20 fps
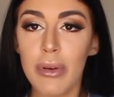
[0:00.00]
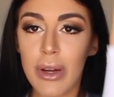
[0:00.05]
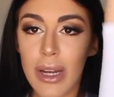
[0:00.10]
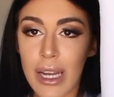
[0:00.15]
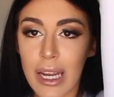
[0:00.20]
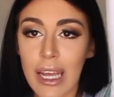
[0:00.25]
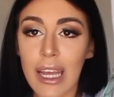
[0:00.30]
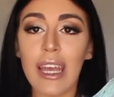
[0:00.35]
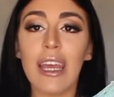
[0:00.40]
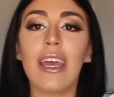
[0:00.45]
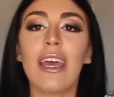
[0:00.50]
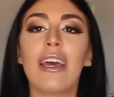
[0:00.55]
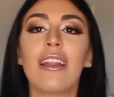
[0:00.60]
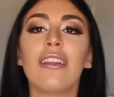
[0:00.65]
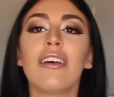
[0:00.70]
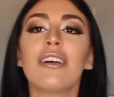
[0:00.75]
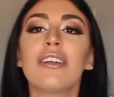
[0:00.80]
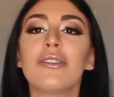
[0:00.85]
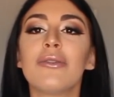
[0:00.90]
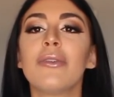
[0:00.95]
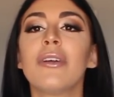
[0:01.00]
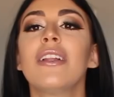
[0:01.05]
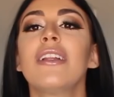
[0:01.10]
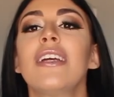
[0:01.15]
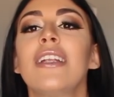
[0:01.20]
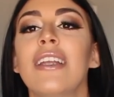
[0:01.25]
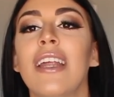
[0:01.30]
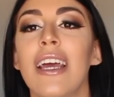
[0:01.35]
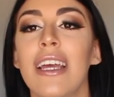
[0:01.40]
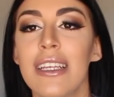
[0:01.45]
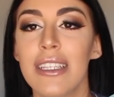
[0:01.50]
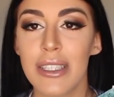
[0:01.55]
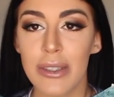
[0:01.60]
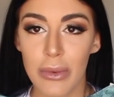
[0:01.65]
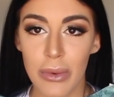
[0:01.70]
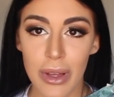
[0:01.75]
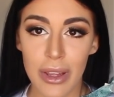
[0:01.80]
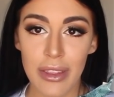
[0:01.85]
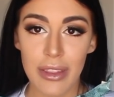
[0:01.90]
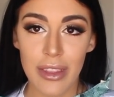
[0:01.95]
pretty. It looks really nice
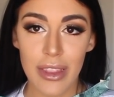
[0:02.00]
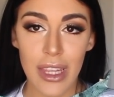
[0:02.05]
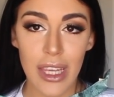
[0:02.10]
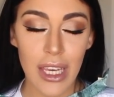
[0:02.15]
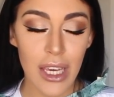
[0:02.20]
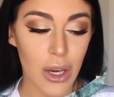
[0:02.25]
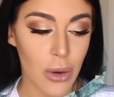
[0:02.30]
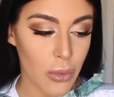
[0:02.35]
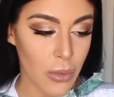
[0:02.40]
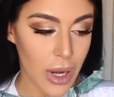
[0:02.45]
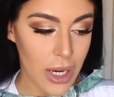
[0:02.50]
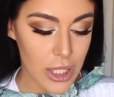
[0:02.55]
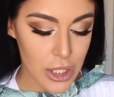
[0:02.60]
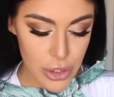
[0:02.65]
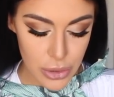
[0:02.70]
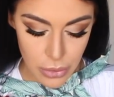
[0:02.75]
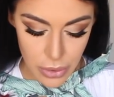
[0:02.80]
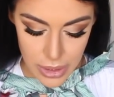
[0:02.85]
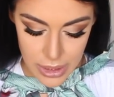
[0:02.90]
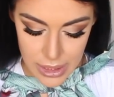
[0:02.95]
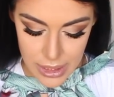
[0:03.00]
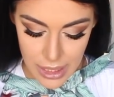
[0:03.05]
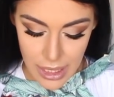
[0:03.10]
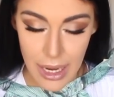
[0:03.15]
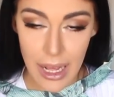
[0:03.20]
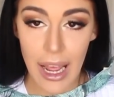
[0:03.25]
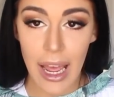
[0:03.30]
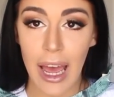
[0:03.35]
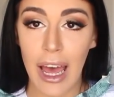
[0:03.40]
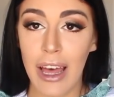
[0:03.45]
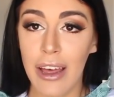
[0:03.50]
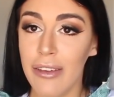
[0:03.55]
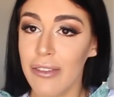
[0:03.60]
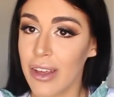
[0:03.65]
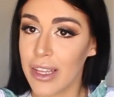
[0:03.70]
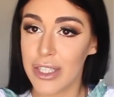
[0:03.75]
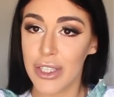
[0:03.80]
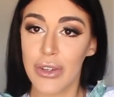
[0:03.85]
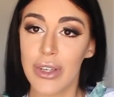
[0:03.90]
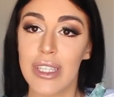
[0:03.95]
with the white shorts that I have,
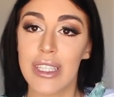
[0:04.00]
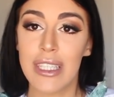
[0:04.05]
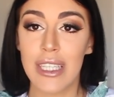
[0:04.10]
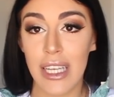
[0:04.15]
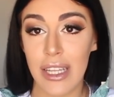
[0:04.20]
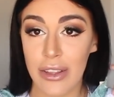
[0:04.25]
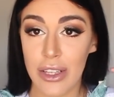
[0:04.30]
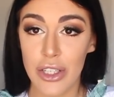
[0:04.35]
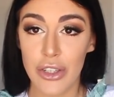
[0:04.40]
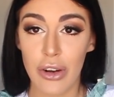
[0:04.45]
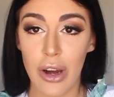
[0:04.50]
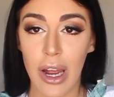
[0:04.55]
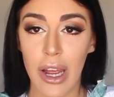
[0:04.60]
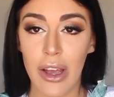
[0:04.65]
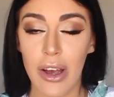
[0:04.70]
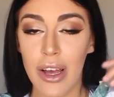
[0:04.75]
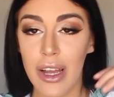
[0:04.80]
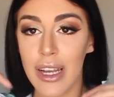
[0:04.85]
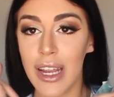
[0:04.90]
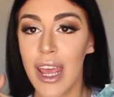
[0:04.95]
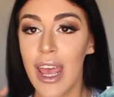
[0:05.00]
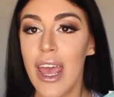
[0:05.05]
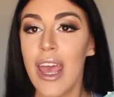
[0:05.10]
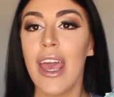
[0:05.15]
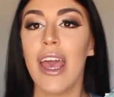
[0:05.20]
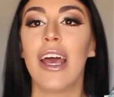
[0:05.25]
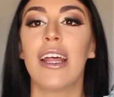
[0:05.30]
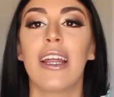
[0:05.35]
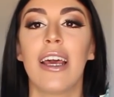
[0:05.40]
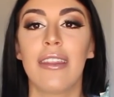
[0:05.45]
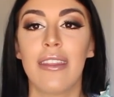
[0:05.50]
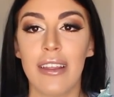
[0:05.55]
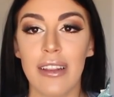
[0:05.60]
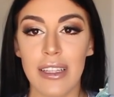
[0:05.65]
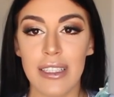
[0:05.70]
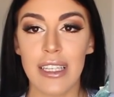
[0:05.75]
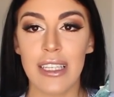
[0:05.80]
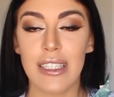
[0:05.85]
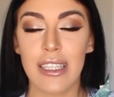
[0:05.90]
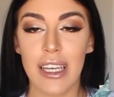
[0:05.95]
as you can see in the try-on. And I think
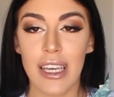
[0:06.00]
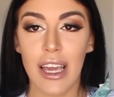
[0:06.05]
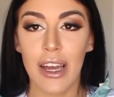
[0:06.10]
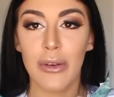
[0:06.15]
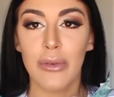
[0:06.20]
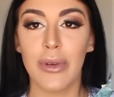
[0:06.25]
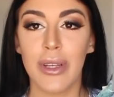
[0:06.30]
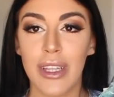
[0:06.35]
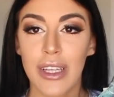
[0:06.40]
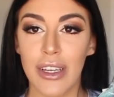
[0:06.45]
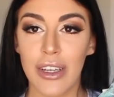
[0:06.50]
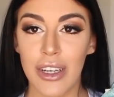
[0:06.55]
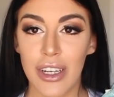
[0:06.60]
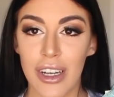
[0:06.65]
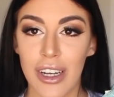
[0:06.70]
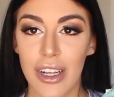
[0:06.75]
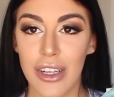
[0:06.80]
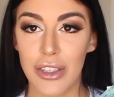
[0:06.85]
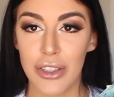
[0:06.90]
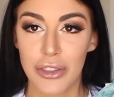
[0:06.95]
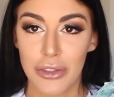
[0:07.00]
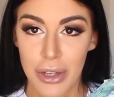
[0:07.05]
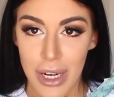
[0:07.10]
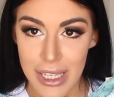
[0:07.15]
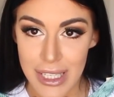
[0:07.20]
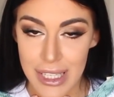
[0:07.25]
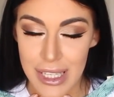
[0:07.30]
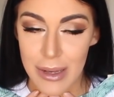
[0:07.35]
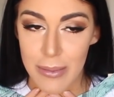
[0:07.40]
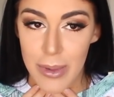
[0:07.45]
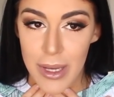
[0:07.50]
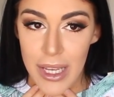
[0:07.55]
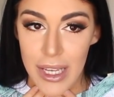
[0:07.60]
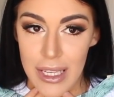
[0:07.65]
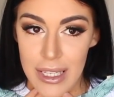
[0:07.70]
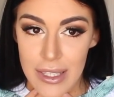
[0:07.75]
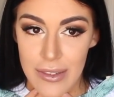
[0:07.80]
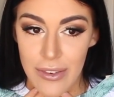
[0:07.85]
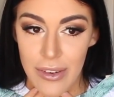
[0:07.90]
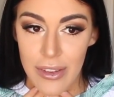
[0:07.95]
this is like a really good dressy
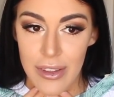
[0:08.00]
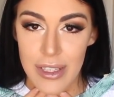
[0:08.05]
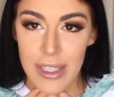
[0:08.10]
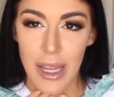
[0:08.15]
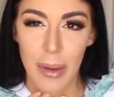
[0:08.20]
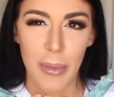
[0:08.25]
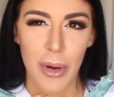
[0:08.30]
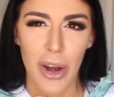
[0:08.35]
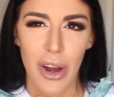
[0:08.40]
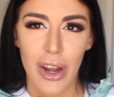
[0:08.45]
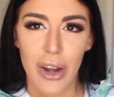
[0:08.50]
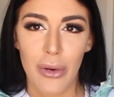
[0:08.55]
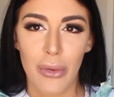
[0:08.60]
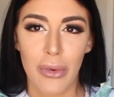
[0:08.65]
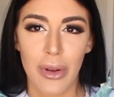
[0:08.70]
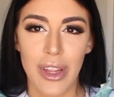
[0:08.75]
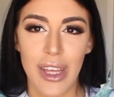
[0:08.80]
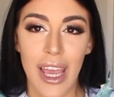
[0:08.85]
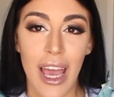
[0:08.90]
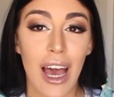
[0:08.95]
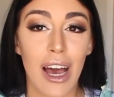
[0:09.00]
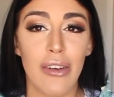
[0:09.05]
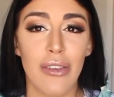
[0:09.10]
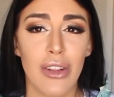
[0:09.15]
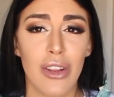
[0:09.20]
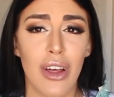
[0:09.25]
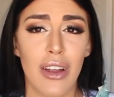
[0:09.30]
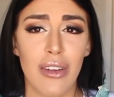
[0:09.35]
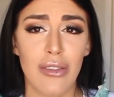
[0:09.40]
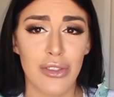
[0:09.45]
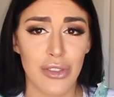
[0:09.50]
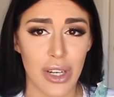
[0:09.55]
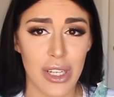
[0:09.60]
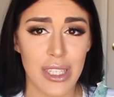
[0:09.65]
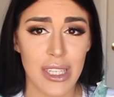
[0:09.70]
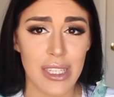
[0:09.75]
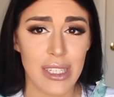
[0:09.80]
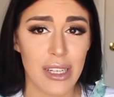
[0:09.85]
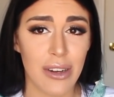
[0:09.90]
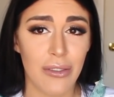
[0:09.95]
piece for the summer. I don't really have a lot of
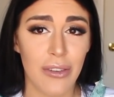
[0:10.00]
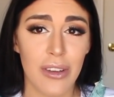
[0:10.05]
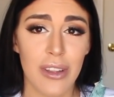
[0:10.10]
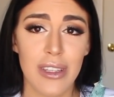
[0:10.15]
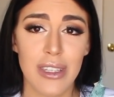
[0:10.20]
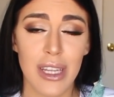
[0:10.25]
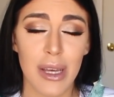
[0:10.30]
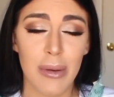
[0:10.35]
dressy stuff for the